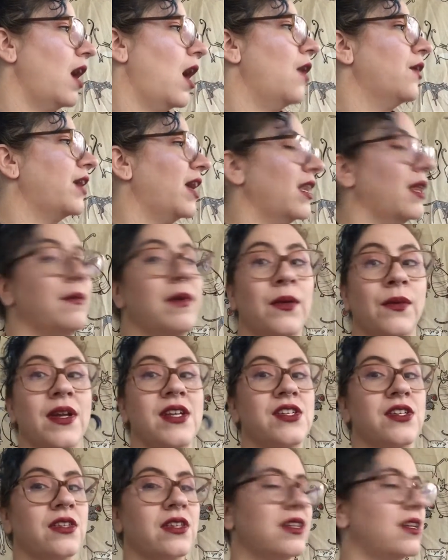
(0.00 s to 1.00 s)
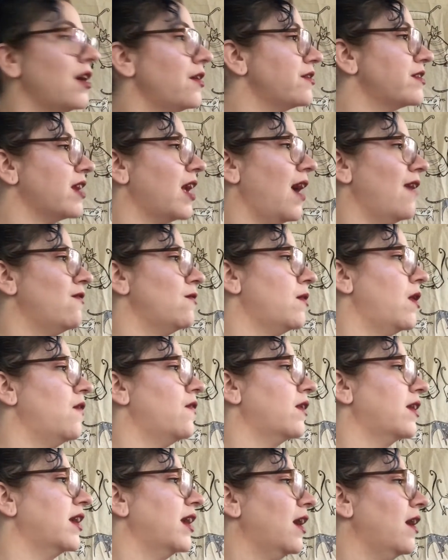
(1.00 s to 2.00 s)
Okay, let me read you the notes. I have them
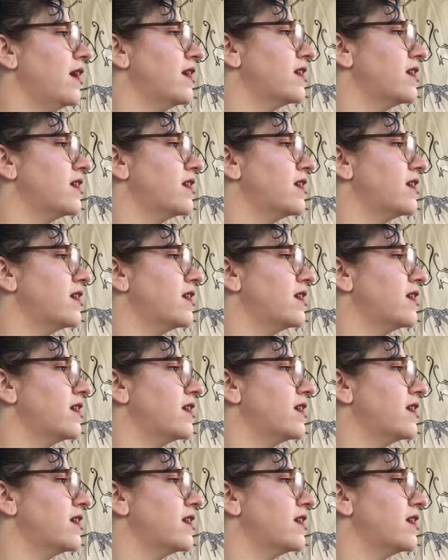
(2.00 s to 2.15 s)
over here.